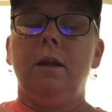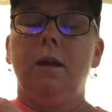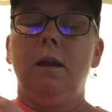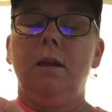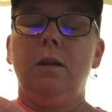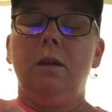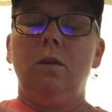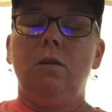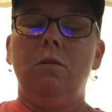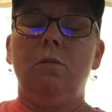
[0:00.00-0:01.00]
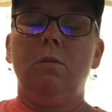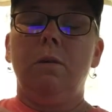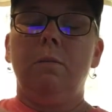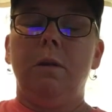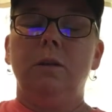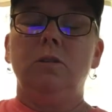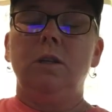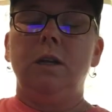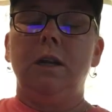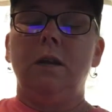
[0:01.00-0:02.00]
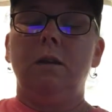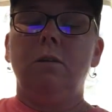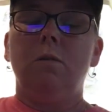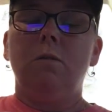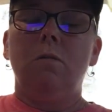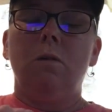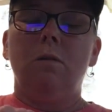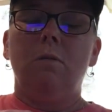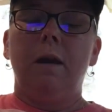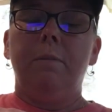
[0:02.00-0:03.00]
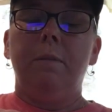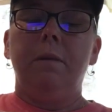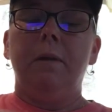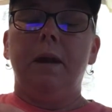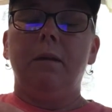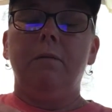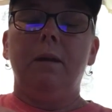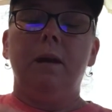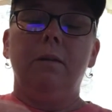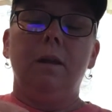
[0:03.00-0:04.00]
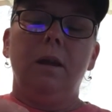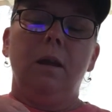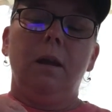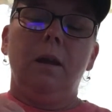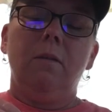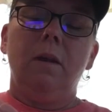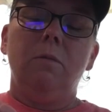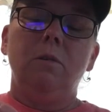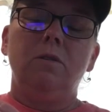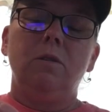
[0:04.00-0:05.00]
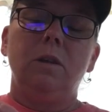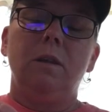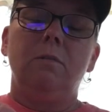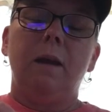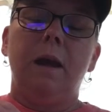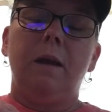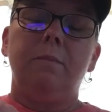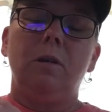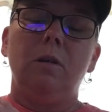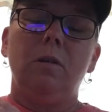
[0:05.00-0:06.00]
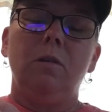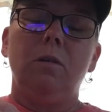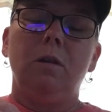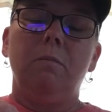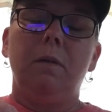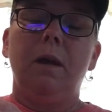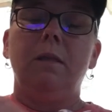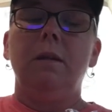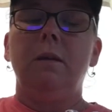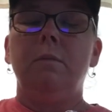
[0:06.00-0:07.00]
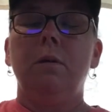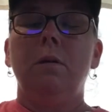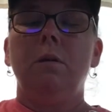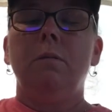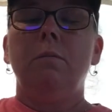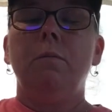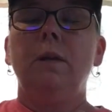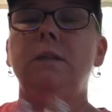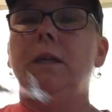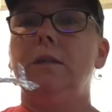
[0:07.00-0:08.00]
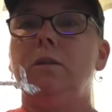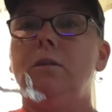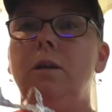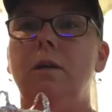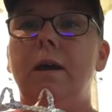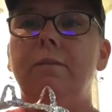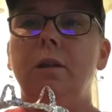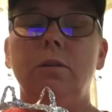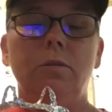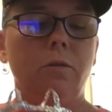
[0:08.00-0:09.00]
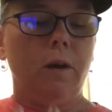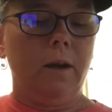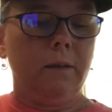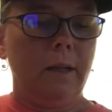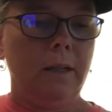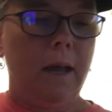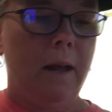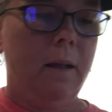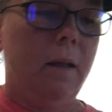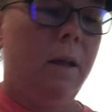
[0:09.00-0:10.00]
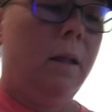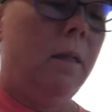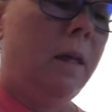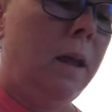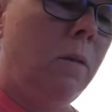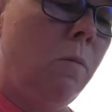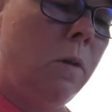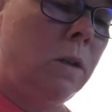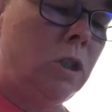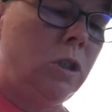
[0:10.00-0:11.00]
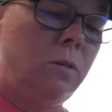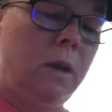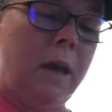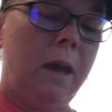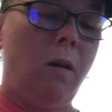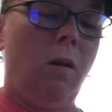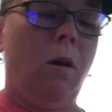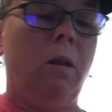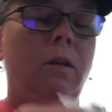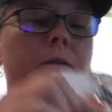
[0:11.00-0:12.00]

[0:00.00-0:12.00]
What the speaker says: and you pinch it in or wrap it back around. And then once you get it wrapped, you can make them pointy so that you have a little crown like that. Then once you get all